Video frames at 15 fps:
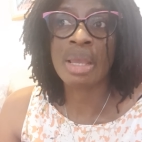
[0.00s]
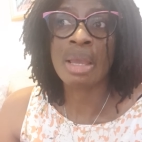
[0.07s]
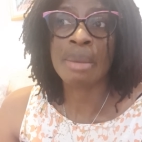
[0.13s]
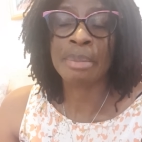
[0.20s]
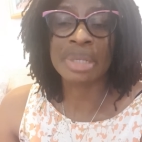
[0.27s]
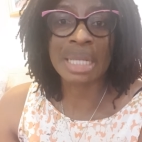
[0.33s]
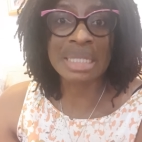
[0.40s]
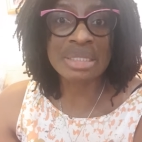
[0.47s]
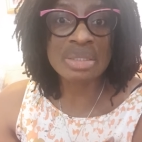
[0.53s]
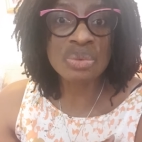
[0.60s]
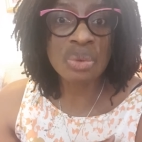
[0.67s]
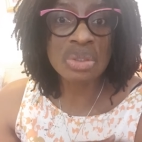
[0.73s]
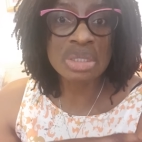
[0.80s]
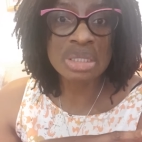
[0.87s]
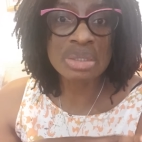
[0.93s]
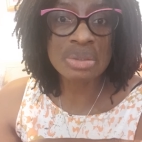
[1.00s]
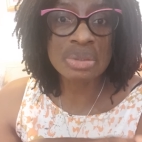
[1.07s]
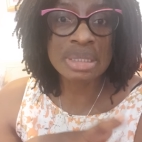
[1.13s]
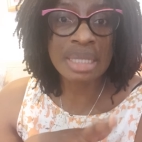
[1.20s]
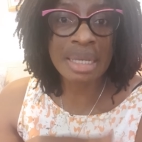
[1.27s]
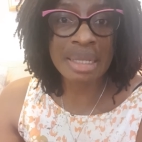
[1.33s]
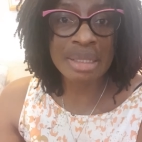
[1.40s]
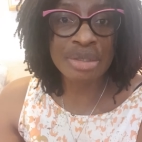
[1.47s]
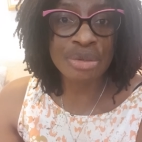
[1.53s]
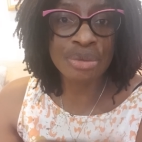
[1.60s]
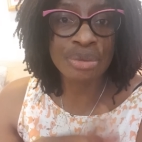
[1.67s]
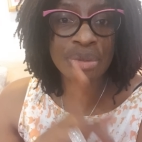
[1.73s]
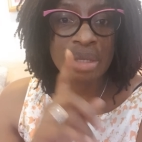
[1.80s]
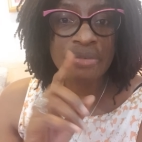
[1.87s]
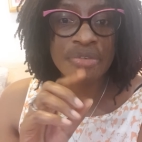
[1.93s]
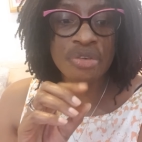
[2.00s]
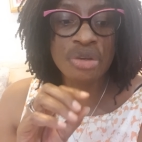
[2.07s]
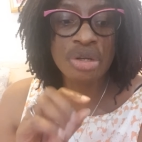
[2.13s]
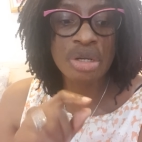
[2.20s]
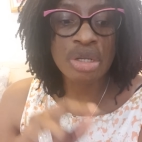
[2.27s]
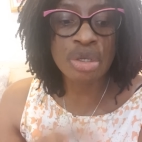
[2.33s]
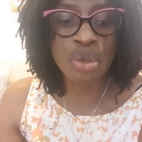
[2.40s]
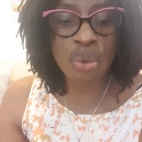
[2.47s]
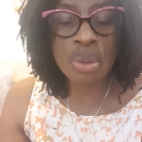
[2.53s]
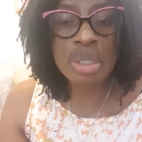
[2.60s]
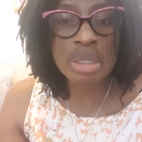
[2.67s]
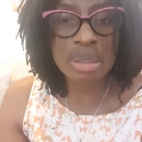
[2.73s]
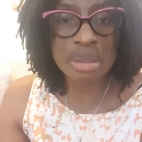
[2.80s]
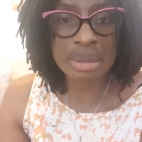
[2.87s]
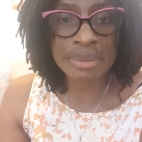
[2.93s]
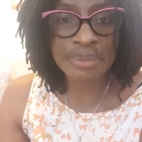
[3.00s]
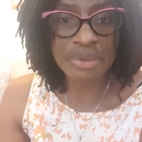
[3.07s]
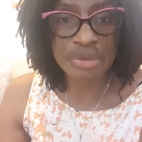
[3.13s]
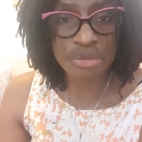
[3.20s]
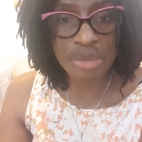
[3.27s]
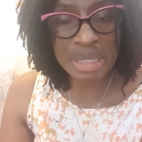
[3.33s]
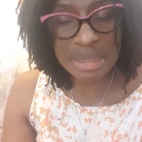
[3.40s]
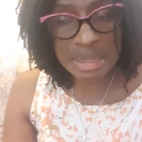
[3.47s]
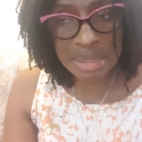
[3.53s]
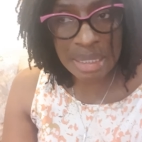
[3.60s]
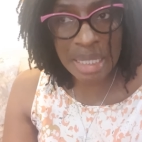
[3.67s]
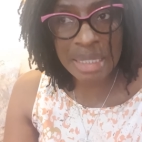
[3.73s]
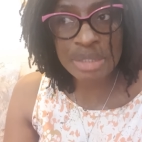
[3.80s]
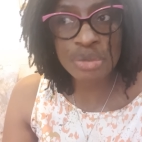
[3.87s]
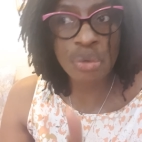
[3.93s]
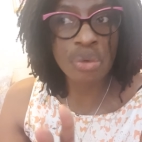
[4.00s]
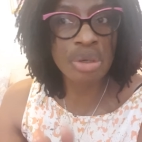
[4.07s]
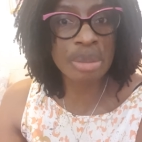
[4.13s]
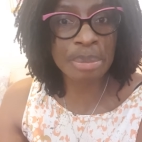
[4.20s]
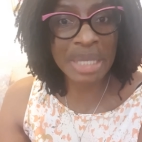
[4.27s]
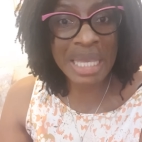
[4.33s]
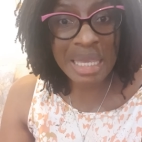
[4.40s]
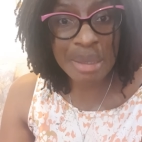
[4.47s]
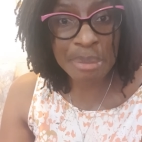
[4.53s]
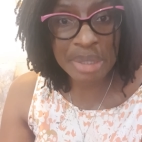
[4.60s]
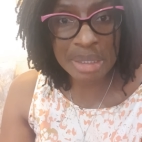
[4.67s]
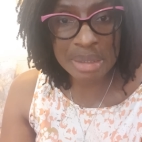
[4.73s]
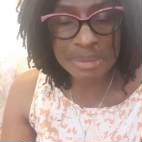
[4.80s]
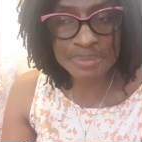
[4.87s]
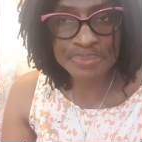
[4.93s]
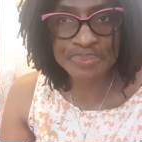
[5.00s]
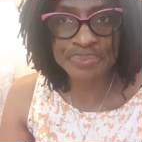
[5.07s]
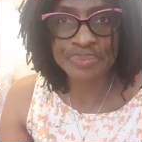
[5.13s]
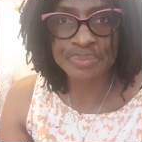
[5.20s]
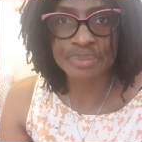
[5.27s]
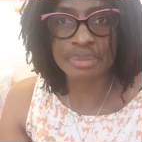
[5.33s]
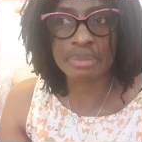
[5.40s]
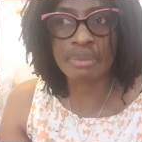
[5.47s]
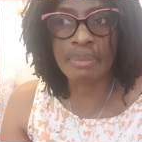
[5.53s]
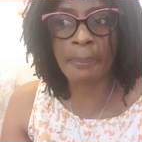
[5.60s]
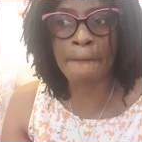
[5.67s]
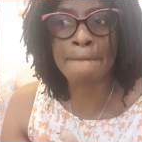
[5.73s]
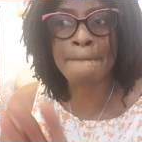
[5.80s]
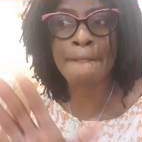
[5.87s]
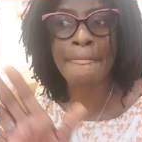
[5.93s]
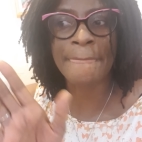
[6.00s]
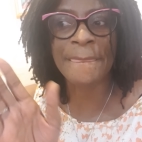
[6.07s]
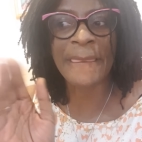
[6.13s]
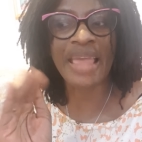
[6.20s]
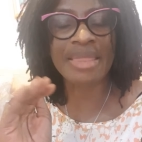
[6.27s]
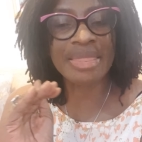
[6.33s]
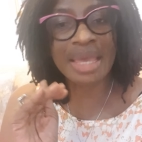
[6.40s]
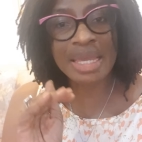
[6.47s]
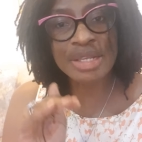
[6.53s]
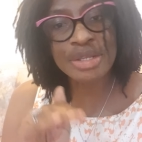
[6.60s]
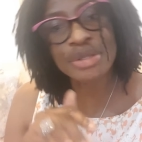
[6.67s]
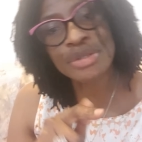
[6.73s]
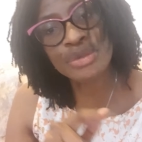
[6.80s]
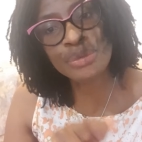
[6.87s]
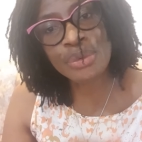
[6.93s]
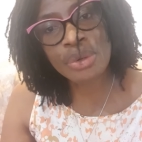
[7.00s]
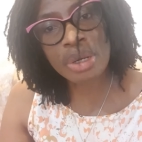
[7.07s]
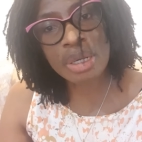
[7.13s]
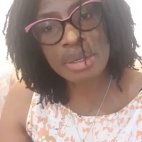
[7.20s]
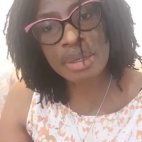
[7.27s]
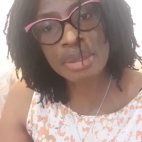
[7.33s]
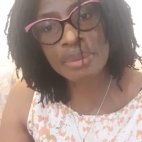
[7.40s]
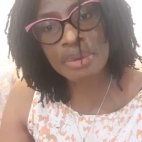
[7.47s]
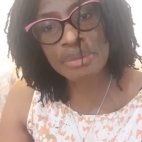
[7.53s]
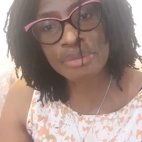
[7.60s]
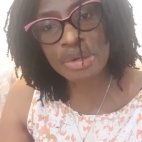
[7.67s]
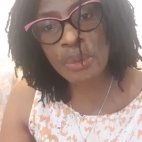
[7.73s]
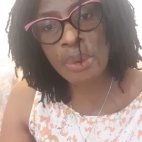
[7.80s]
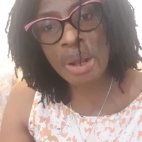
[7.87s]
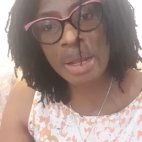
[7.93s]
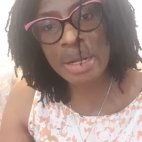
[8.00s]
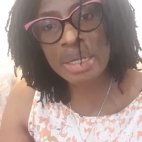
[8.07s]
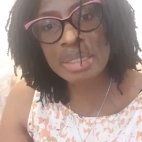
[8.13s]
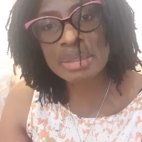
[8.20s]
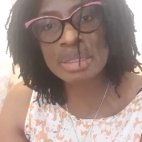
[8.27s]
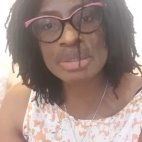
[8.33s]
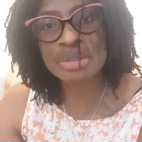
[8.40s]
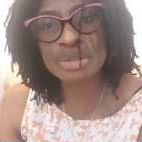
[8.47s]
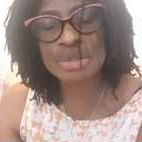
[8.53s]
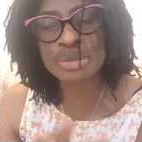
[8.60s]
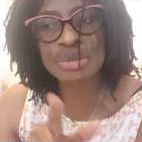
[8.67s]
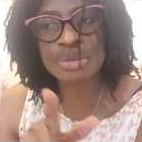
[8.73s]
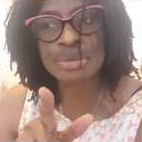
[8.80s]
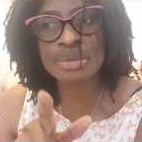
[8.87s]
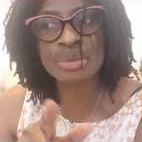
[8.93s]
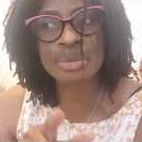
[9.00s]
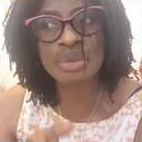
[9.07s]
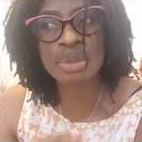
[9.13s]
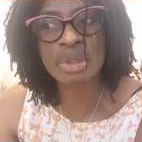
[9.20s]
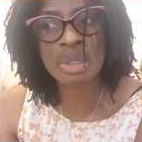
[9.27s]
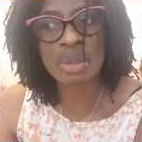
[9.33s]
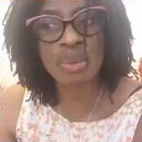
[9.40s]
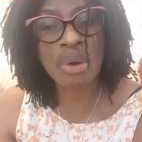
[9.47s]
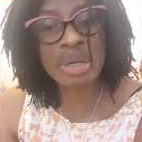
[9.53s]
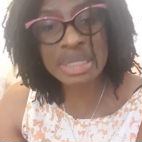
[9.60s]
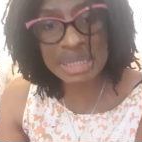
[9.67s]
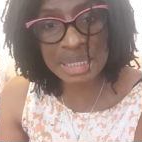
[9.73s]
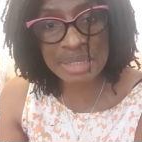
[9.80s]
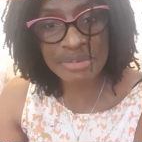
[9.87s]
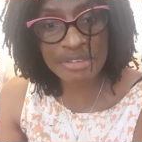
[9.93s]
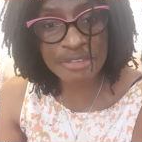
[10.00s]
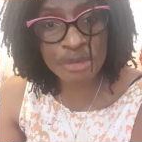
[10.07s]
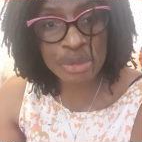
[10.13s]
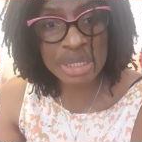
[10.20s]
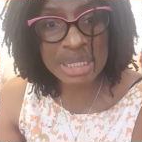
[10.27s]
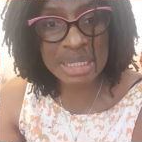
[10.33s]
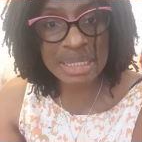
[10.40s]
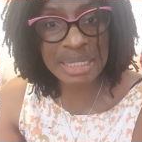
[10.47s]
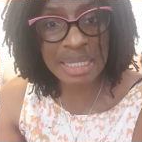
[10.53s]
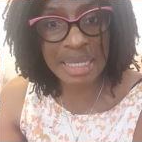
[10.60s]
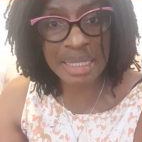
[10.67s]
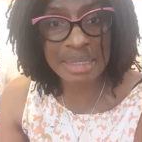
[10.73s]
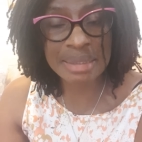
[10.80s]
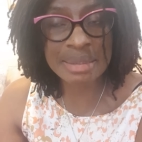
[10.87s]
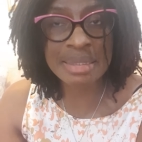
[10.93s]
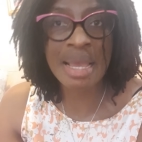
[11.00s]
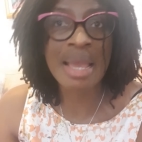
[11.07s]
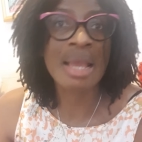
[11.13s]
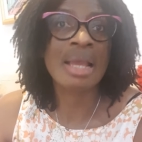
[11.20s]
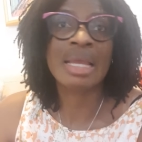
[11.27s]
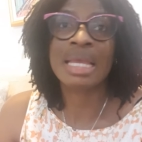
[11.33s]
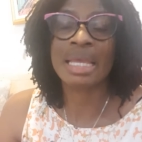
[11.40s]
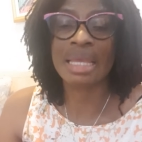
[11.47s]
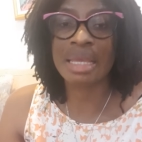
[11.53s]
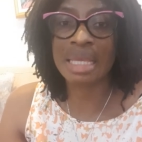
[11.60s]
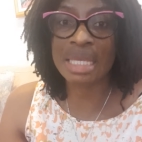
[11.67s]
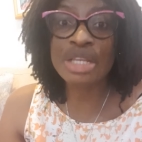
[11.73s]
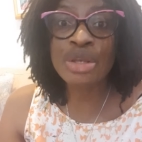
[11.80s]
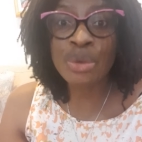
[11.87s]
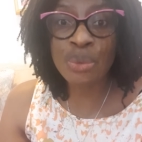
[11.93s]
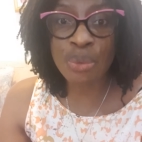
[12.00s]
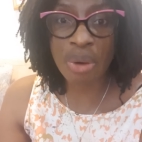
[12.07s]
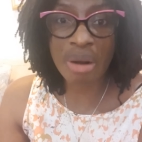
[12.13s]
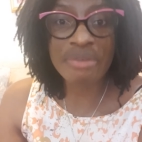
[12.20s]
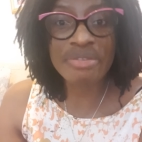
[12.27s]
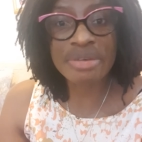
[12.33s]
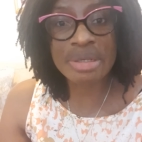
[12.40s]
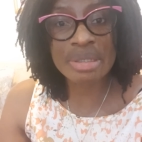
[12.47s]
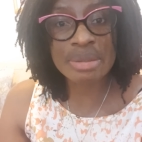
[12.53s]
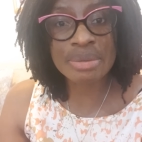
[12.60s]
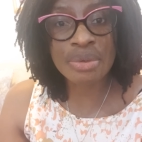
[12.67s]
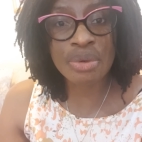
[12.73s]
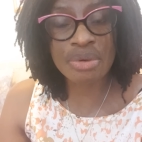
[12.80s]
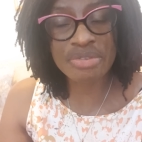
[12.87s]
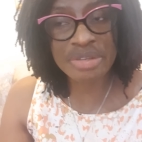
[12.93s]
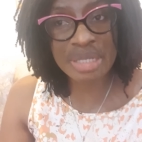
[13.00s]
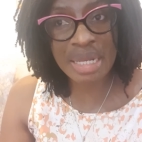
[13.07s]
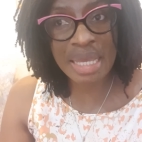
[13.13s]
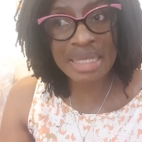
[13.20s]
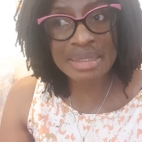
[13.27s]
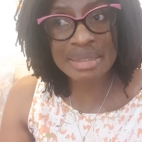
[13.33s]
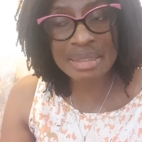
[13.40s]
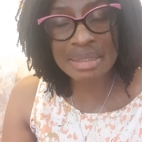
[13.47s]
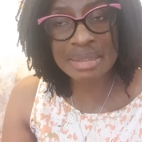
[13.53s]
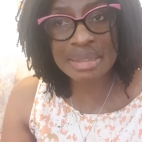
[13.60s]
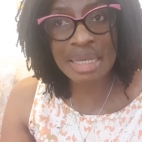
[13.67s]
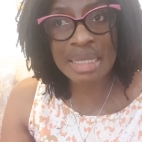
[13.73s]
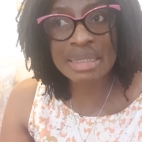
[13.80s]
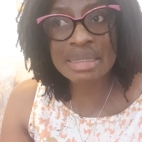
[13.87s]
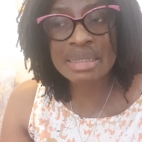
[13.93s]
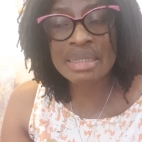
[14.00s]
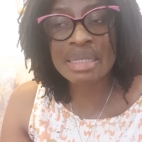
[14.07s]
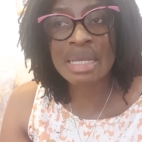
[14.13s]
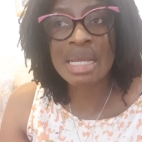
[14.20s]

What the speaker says: But I just want to tell you, if you're local, resident, or Bahamian, then you are required to quarantine for 14 days in lieu of a COVID-19 test.